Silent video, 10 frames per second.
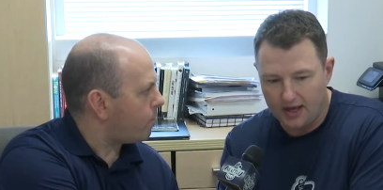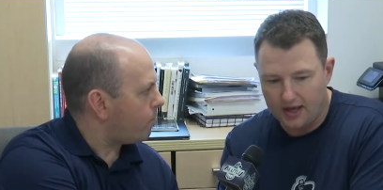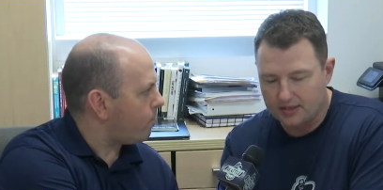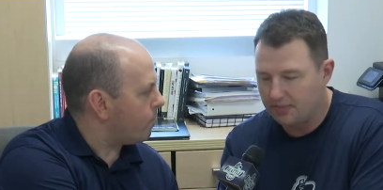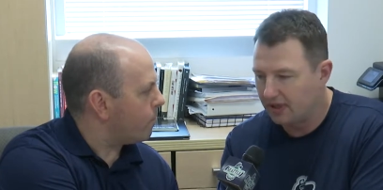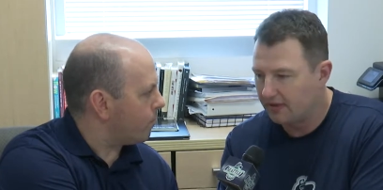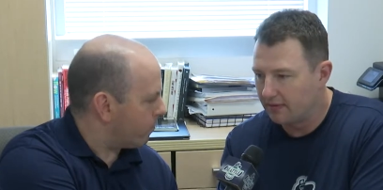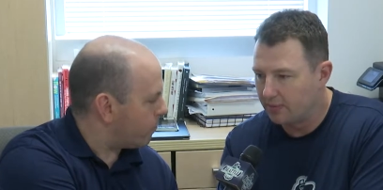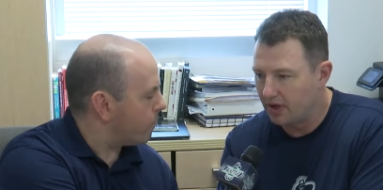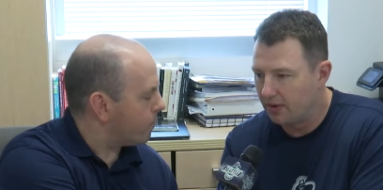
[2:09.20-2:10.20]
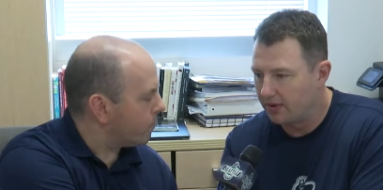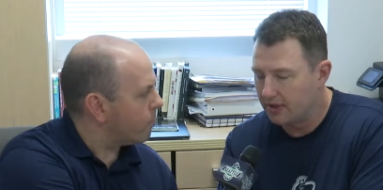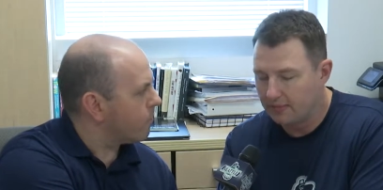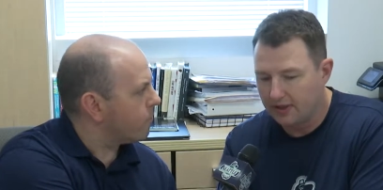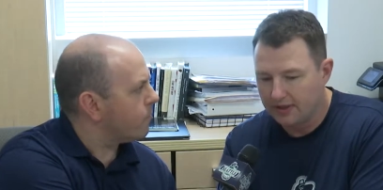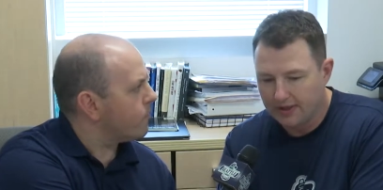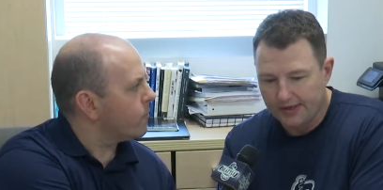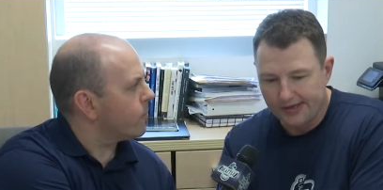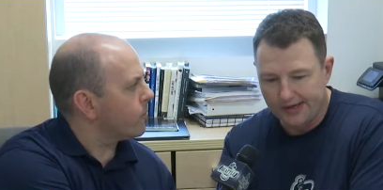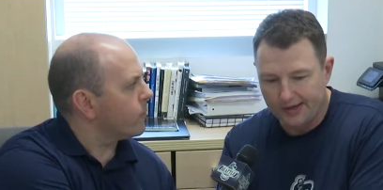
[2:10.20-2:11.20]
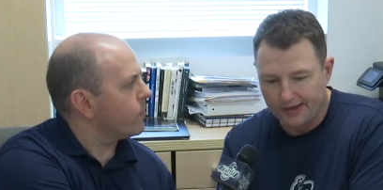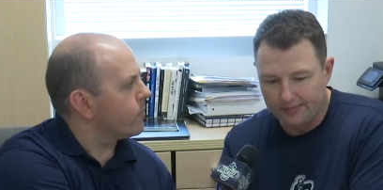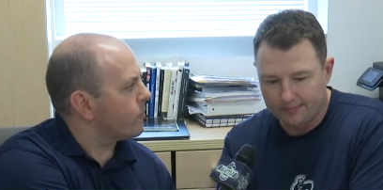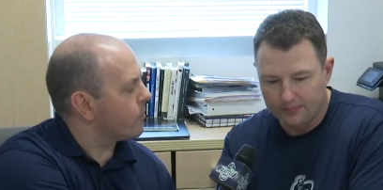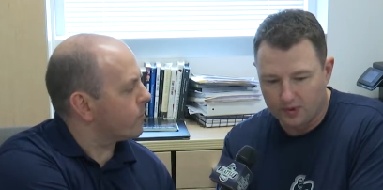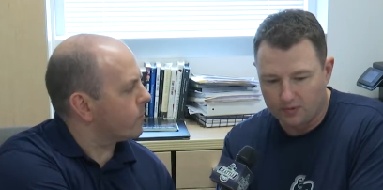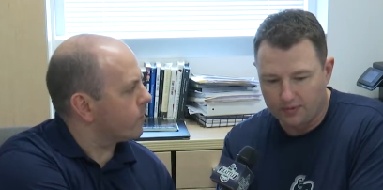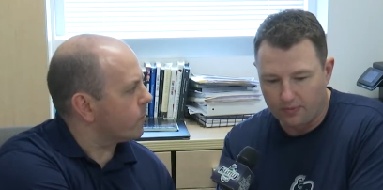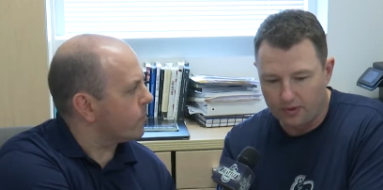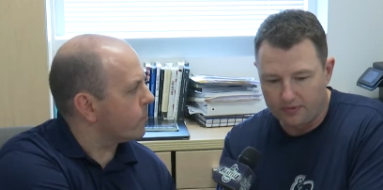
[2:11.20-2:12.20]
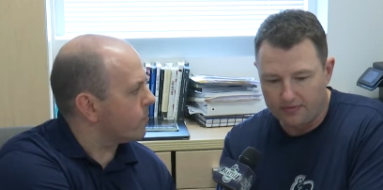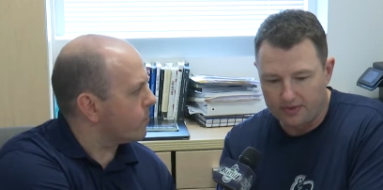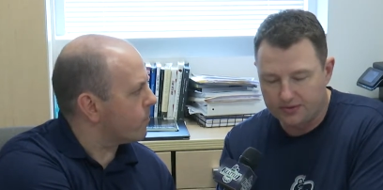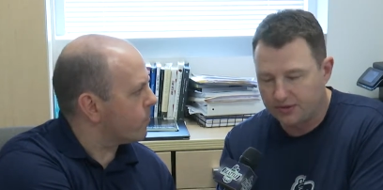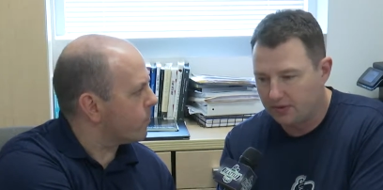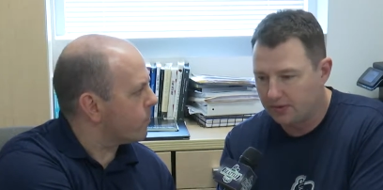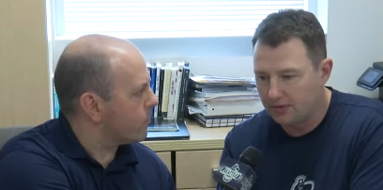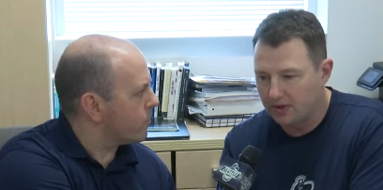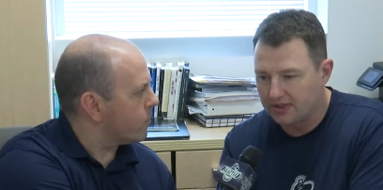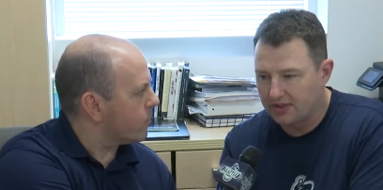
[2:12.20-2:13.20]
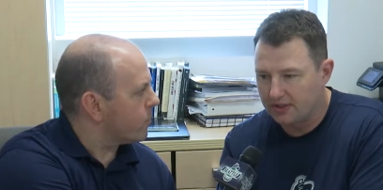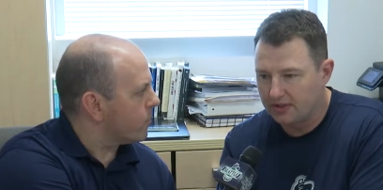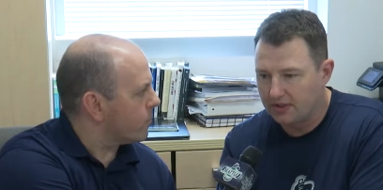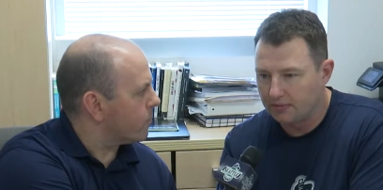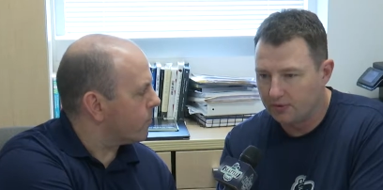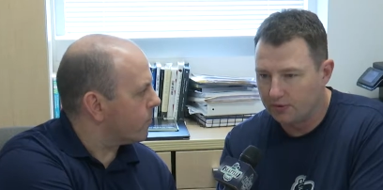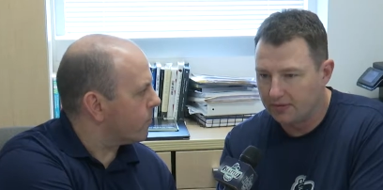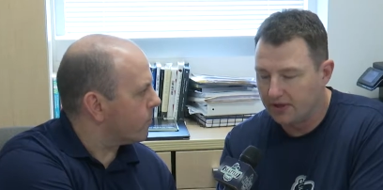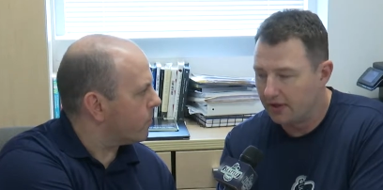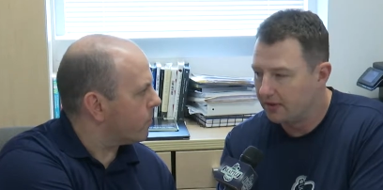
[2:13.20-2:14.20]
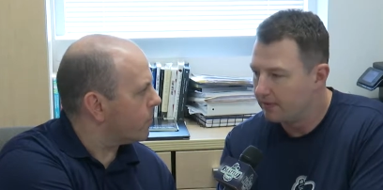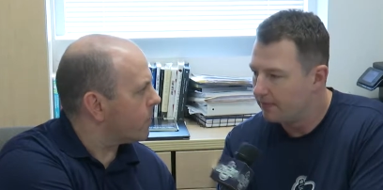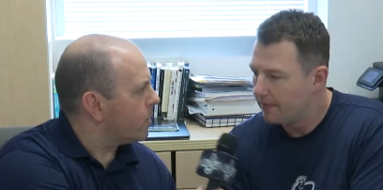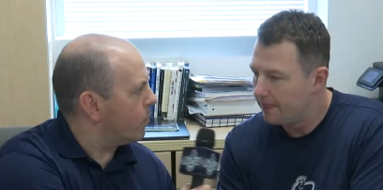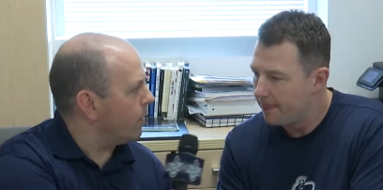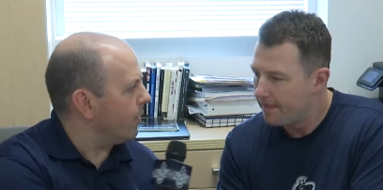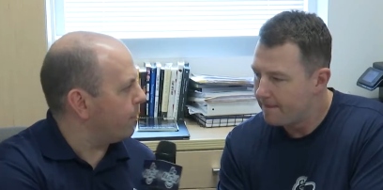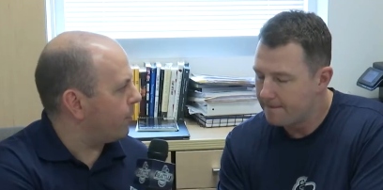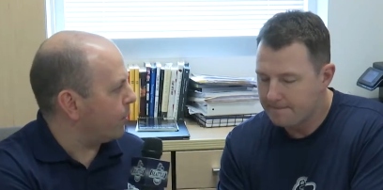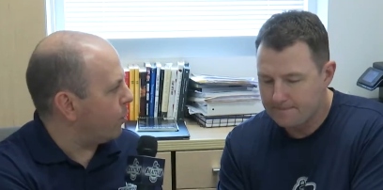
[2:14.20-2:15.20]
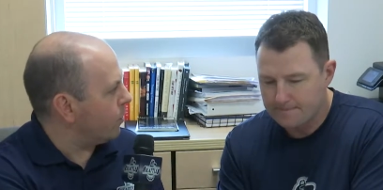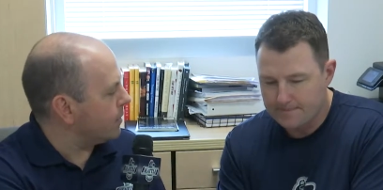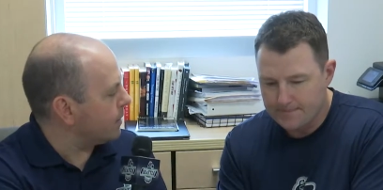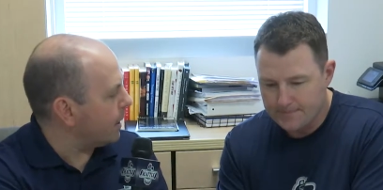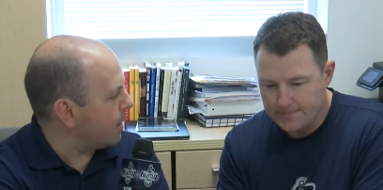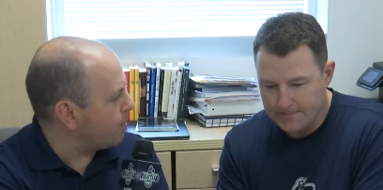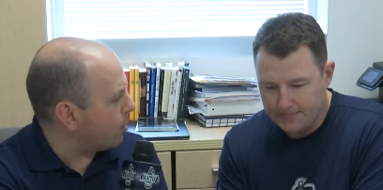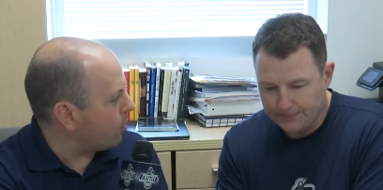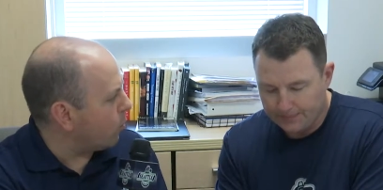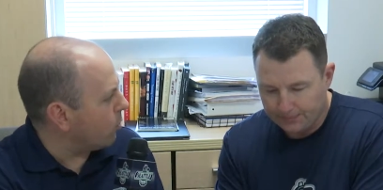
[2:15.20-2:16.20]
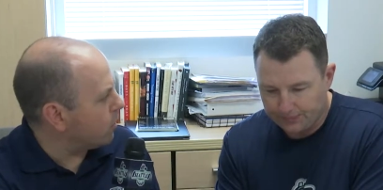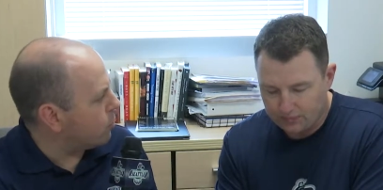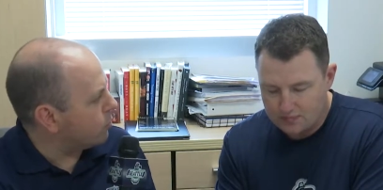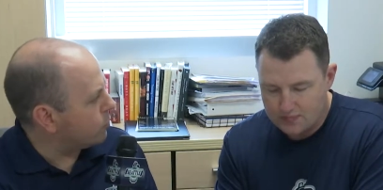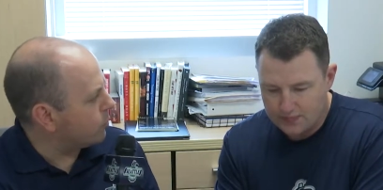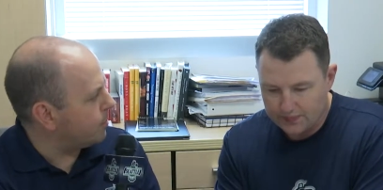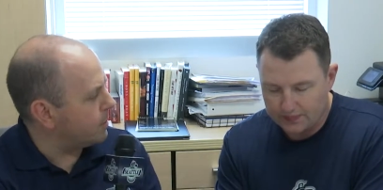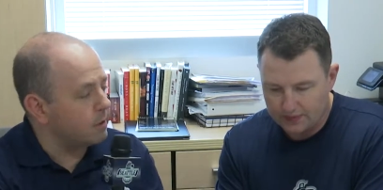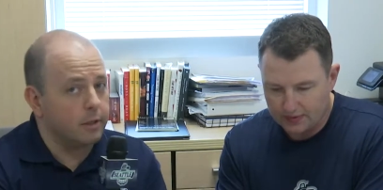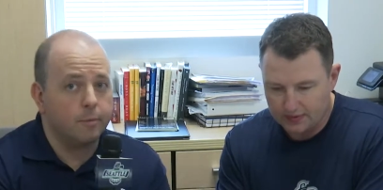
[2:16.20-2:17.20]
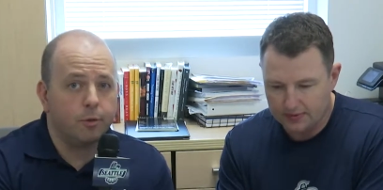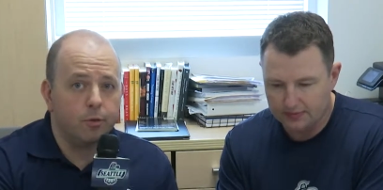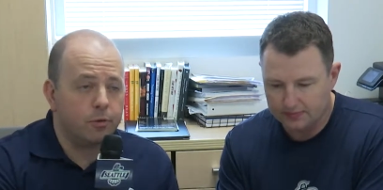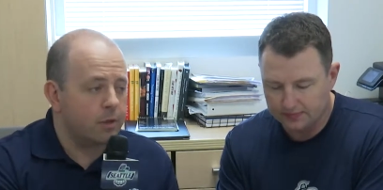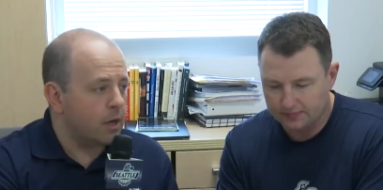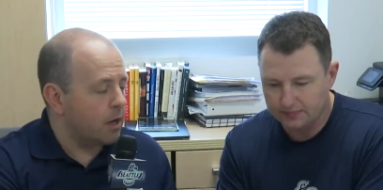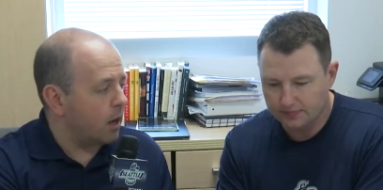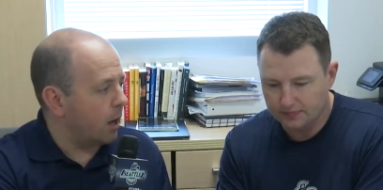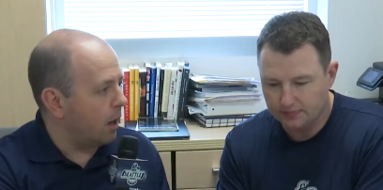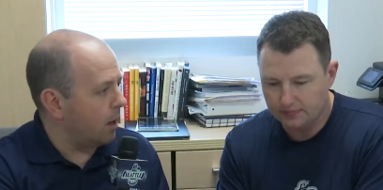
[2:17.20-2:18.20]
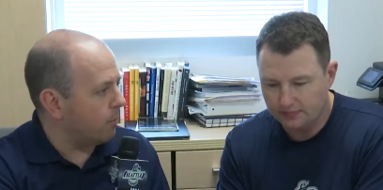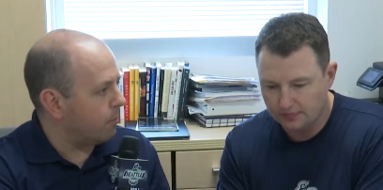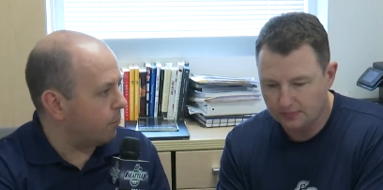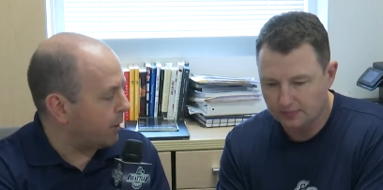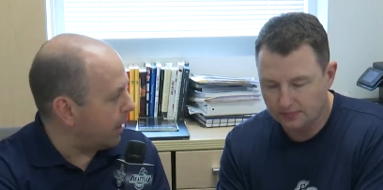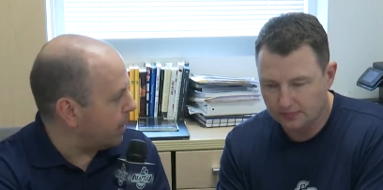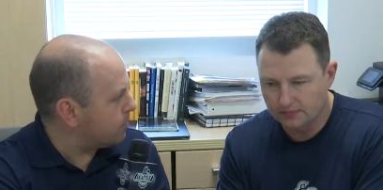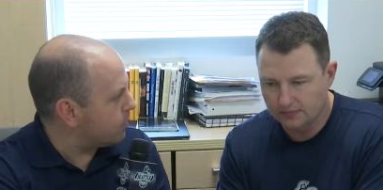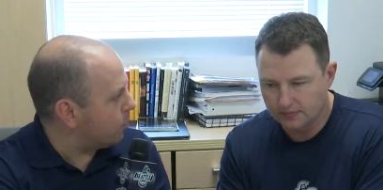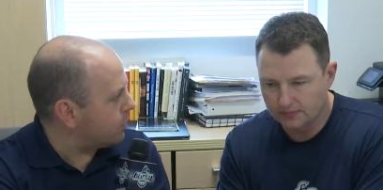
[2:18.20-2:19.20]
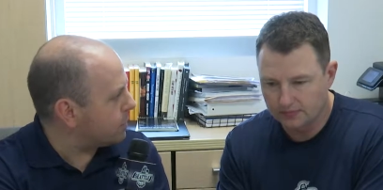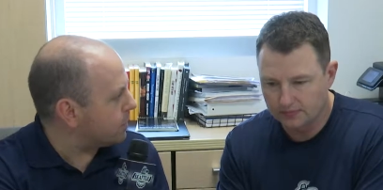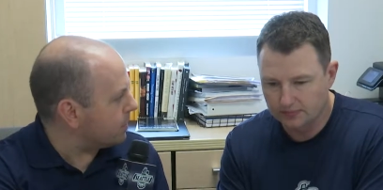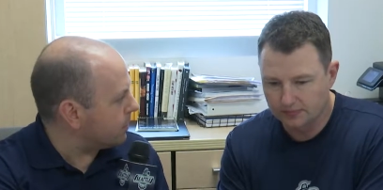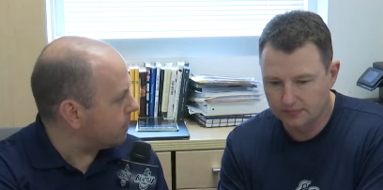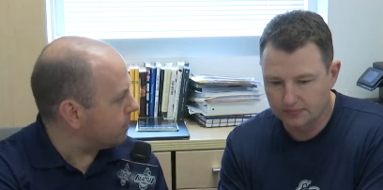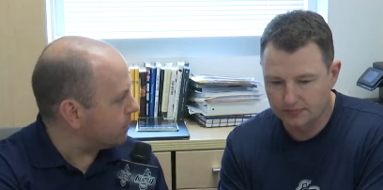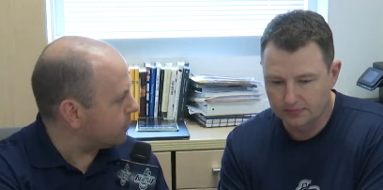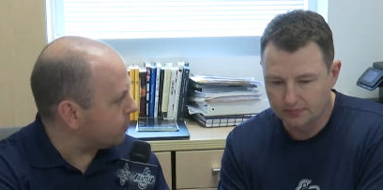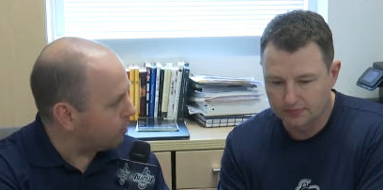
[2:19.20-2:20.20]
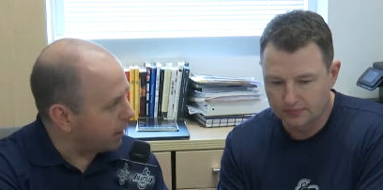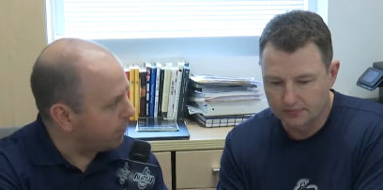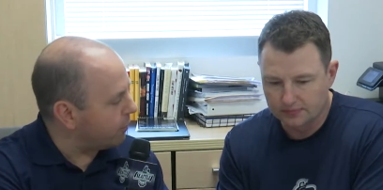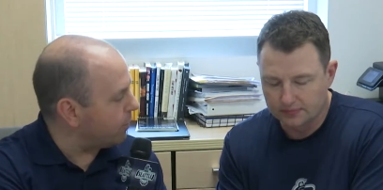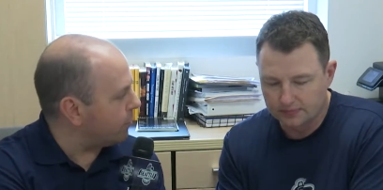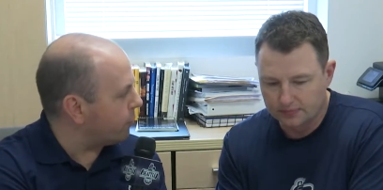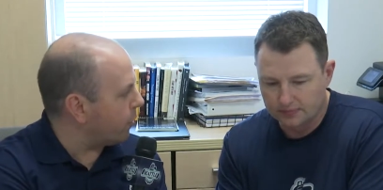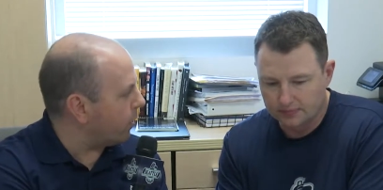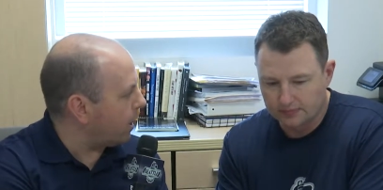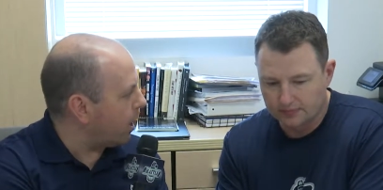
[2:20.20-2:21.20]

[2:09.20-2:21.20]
Speaker 1: as big of a priority. But um, you know, with what we've introduced, we want to see improvement there. We have three
Speaker 2: goalies in camp: Eric Ward, Cole Schwebius, Liam Hughes. Uh, three games. What's the? Is there a plan that you can share on